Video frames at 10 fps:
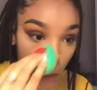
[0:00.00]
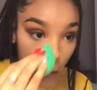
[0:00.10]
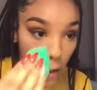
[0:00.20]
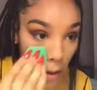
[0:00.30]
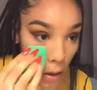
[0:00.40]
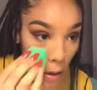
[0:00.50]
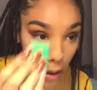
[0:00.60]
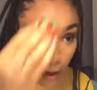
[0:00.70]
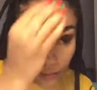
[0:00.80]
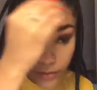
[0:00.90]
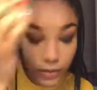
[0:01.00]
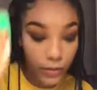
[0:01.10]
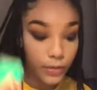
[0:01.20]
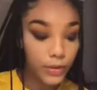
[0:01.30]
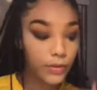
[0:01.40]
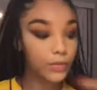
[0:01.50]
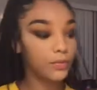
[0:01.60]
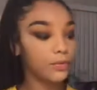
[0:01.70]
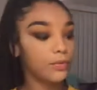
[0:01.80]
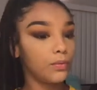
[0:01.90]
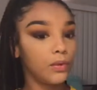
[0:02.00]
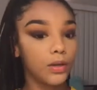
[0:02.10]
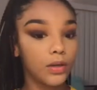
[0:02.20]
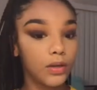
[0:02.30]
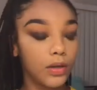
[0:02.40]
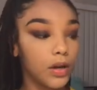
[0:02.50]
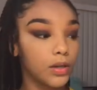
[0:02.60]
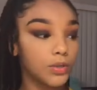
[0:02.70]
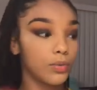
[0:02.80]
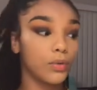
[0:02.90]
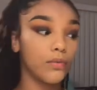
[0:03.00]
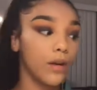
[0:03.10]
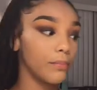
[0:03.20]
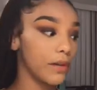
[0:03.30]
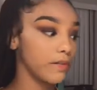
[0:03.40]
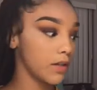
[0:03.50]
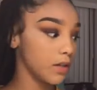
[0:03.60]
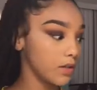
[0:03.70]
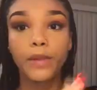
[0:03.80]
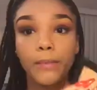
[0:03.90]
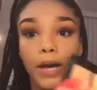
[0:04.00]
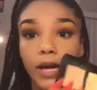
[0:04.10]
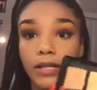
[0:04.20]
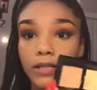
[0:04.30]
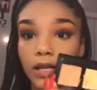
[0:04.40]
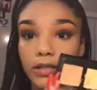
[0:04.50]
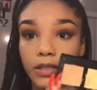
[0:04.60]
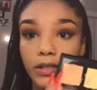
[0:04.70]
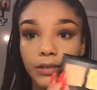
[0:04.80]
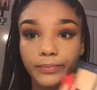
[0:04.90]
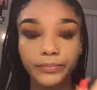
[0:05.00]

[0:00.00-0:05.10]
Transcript: on, I'm just going to contour around my face. My Anastasia